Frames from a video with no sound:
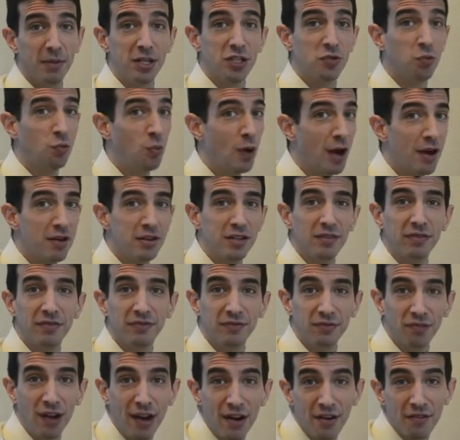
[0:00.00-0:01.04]
It's rare
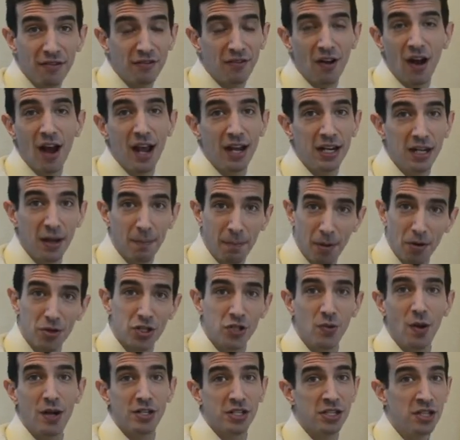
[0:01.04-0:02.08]
to find a
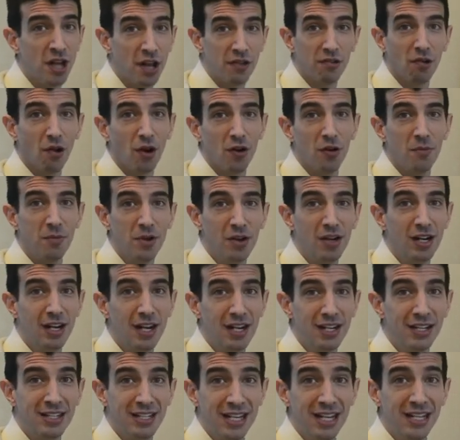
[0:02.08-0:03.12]
person who has another
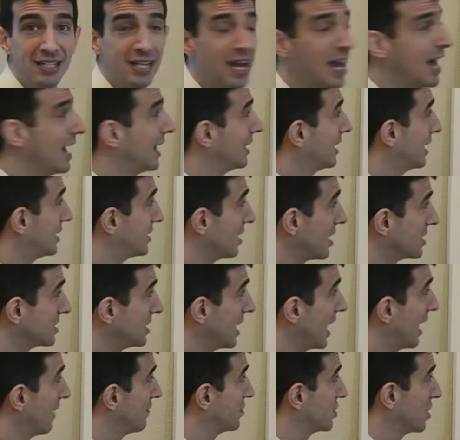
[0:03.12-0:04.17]
autoimmunity disease that doesn't
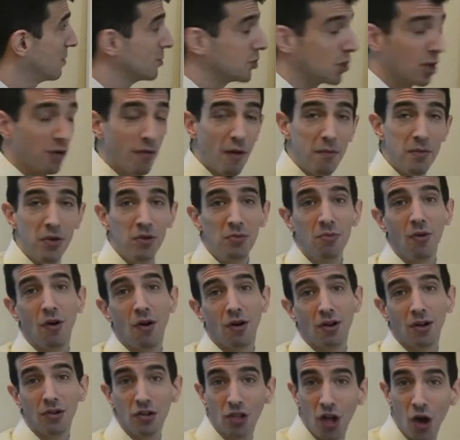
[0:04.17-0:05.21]
have some sort of immune
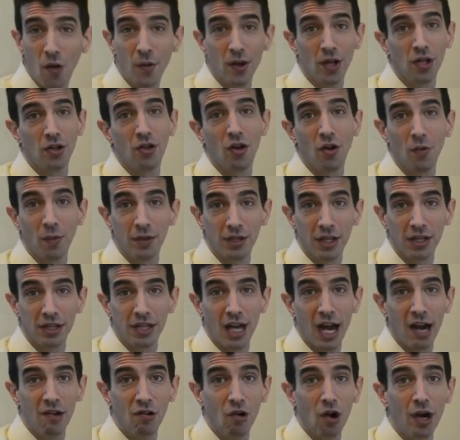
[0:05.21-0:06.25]
marker going along with the
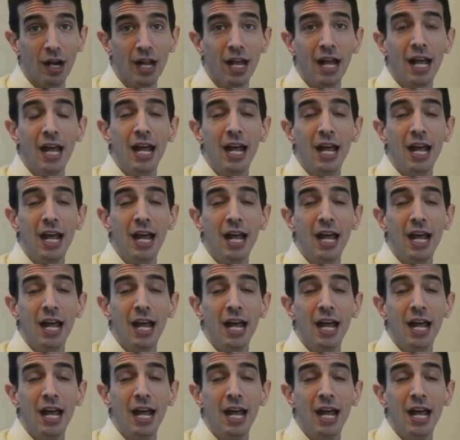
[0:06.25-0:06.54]
thyroid.